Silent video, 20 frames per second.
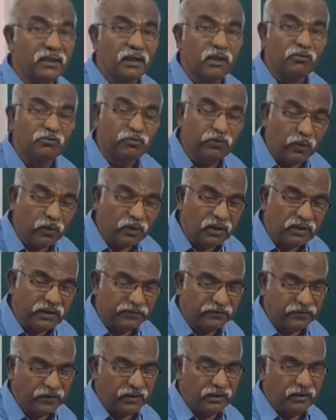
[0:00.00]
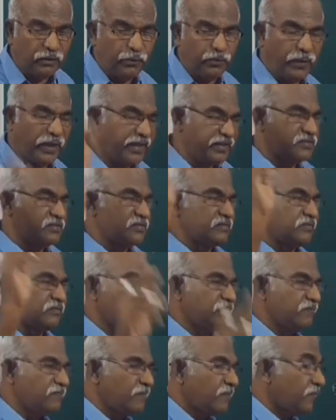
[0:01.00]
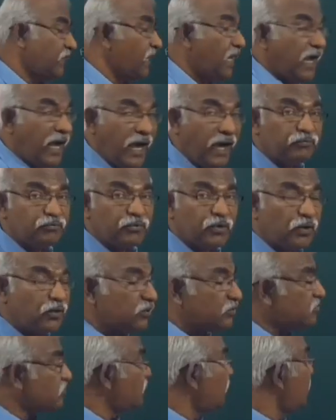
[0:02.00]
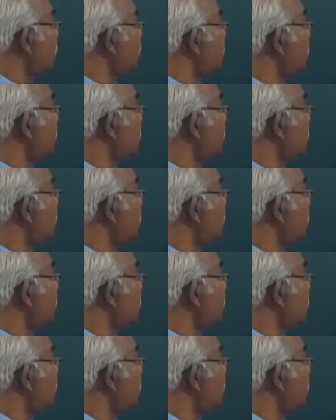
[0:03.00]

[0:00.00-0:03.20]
in 4 different ways. Of course,